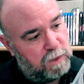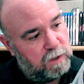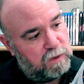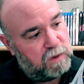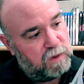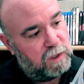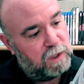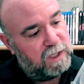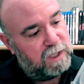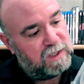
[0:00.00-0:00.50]

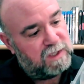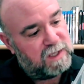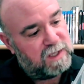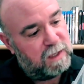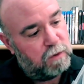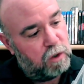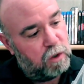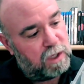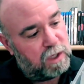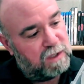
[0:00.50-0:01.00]
So at least they
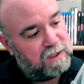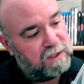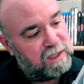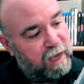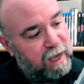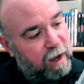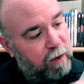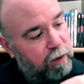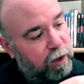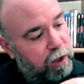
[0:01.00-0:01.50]
look and
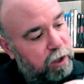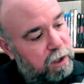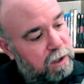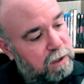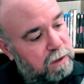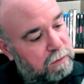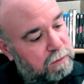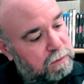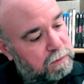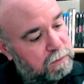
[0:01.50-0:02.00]
sound good.